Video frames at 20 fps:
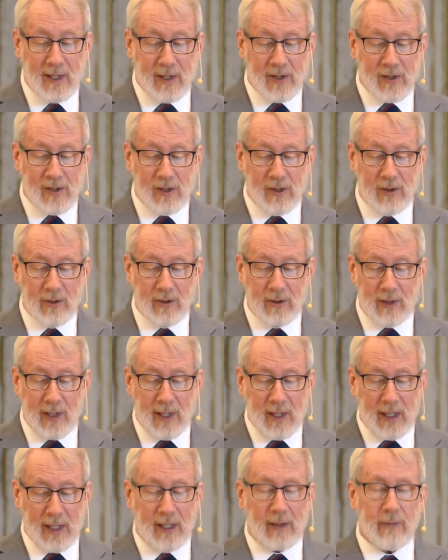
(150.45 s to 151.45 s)
Sir,
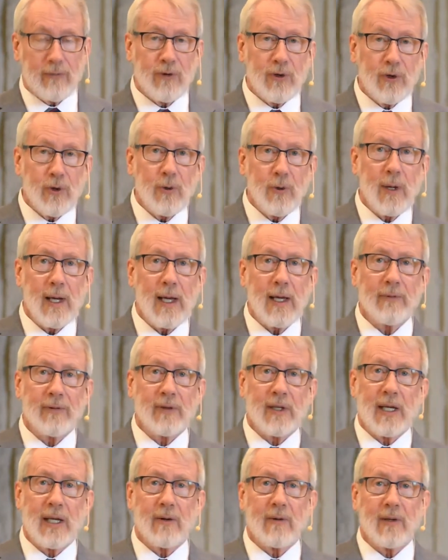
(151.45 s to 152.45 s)
if you have
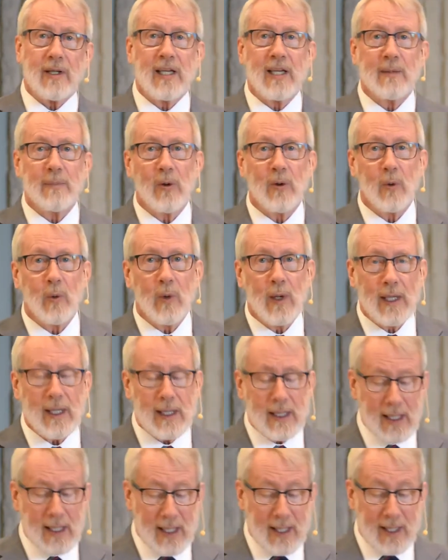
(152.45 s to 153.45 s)
carried him
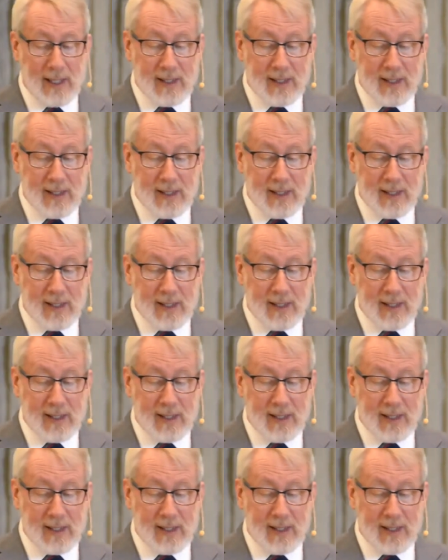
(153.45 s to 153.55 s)
away,